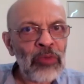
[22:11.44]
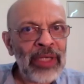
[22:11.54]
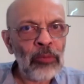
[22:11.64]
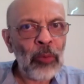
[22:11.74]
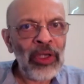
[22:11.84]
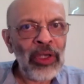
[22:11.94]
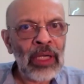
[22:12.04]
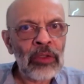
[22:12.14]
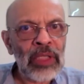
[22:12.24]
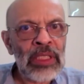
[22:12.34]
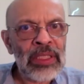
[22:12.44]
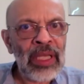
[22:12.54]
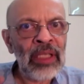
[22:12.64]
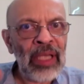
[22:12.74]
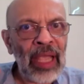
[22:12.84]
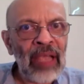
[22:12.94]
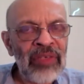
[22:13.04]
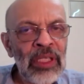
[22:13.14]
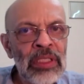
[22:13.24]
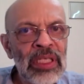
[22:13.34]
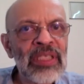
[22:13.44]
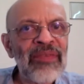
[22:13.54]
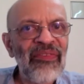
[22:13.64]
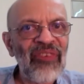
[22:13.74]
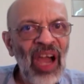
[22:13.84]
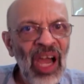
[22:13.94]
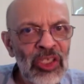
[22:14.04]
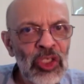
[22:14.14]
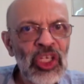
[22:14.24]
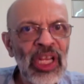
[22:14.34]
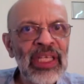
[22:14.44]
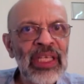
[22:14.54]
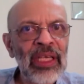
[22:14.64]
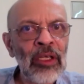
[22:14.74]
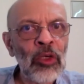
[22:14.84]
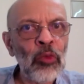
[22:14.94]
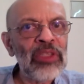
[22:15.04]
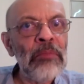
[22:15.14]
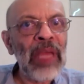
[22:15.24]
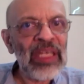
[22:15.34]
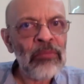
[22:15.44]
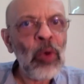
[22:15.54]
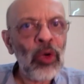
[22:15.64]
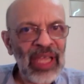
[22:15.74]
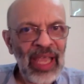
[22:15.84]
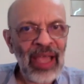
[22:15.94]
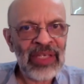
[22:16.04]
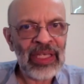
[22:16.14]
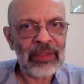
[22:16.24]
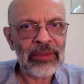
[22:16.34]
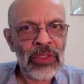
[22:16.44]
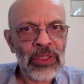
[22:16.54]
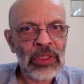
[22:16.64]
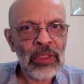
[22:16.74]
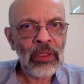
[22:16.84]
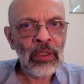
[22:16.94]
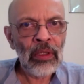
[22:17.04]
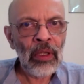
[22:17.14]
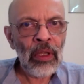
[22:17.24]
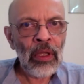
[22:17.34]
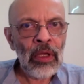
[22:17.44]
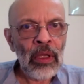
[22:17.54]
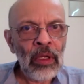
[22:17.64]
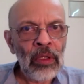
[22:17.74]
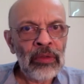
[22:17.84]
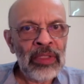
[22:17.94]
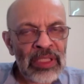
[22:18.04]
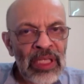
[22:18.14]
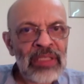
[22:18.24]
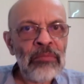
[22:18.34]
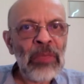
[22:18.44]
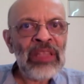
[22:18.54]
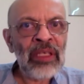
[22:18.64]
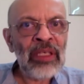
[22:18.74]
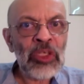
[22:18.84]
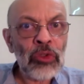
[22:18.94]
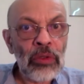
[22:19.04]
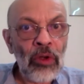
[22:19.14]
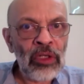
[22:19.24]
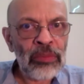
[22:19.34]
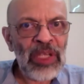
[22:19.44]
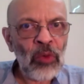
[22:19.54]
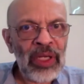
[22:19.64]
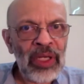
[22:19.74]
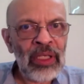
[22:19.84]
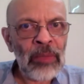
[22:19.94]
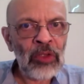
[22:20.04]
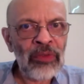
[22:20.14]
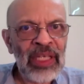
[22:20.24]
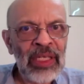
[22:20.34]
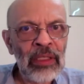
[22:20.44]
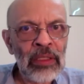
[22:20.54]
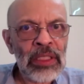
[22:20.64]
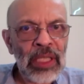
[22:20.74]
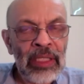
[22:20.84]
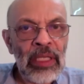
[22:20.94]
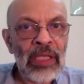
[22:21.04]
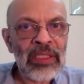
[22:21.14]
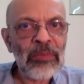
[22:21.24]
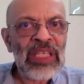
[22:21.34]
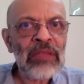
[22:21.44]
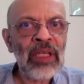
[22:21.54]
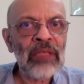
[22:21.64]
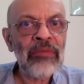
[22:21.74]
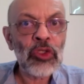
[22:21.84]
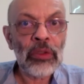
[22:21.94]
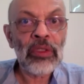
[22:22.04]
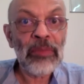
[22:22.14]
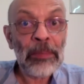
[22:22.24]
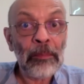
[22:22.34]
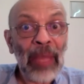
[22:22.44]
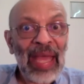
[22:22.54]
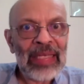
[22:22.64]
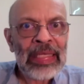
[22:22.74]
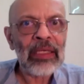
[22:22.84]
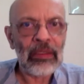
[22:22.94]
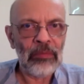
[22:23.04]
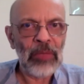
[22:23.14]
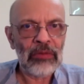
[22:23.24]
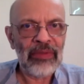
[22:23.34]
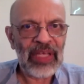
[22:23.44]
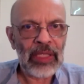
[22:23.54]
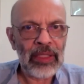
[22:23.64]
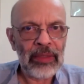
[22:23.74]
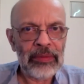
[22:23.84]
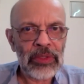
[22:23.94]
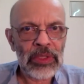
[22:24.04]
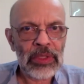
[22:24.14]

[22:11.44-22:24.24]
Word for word: trying to point out is that the evidence is far shakier with many more caveats. This doesn't mean that we should not be worrying about variants. It does mean that we shouldn't be panicking about variants.